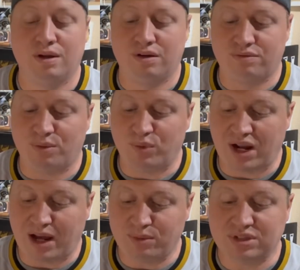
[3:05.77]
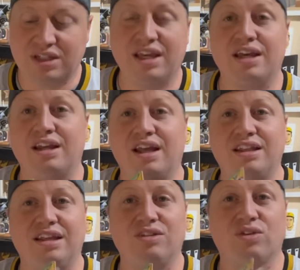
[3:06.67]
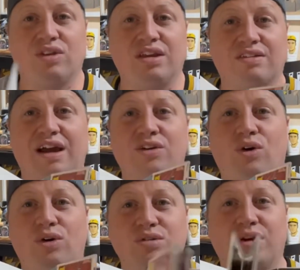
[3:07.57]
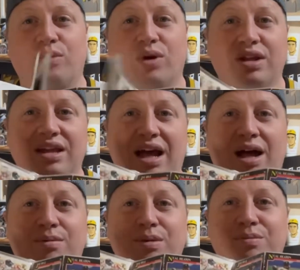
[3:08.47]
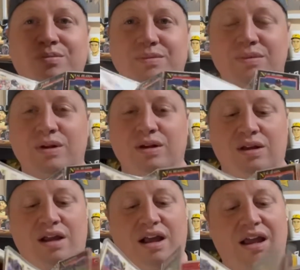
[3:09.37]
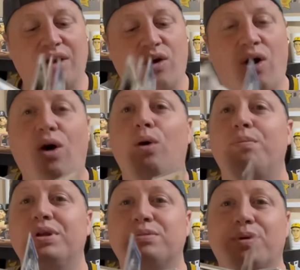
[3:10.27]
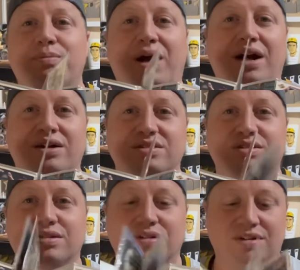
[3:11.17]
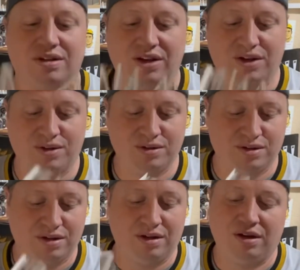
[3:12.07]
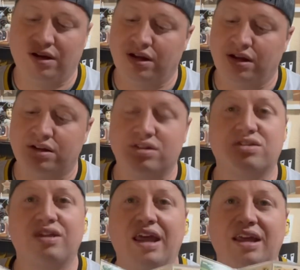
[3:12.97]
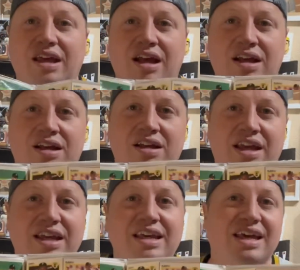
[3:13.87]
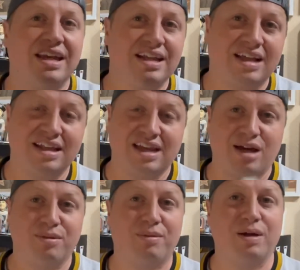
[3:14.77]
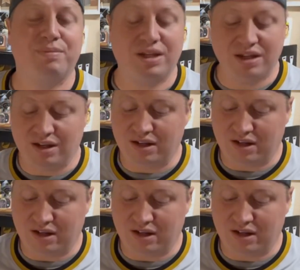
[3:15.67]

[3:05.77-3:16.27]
from when I was a kid, and these are the exact cards that were in the album. They're all Pittsburgh Pirates, you know? Just like any kid at that time, in my opinion,